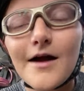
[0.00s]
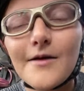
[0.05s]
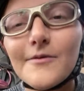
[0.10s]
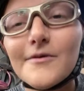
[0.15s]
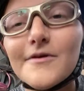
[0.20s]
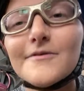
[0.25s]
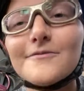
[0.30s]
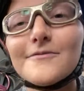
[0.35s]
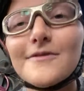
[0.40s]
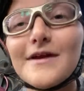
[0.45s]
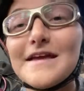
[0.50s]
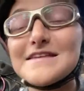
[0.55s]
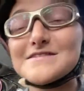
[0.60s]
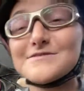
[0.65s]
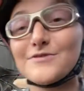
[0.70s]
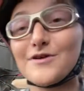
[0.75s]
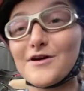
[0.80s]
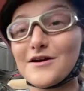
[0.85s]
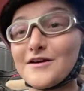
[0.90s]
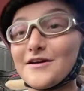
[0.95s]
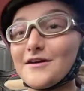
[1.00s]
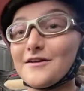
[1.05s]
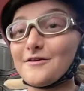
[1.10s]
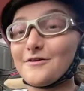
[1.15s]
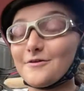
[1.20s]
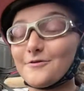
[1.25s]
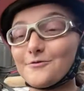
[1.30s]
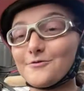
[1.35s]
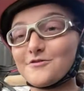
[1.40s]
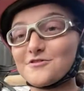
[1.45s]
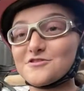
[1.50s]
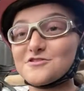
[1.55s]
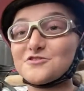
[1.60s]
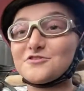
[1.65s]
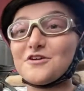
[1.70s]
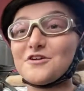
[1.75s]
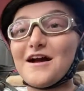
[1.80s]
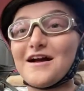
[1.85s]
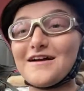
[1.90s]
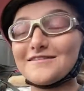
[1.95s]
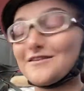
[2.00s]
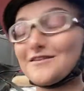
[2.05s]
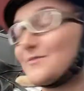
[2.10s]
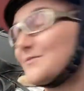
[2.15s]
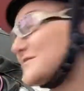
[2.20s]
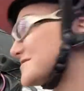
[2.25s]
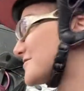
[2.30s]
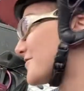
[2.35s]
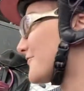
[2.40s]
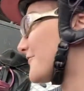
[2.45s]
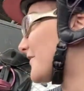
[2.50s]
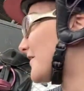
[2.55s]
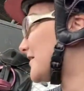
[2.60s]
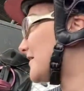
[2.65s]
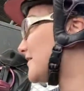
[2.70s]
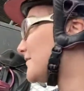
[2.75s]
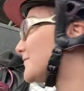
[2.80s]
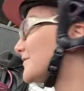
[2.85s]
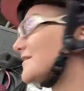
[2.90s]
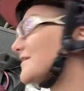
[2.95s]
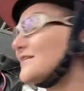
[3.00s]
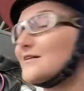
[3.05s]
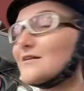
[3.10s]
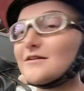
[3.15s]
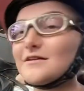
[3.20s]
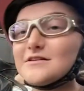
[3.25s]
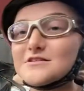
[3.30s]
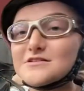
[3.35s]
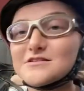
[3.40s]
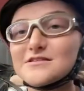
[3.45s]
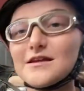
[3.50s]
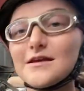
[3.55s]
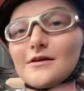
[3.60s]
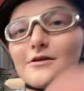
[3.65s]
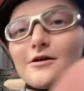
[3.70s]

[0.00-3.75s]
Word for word: I want to race Rocket on a horse track. That'd be so fun. He would literally just take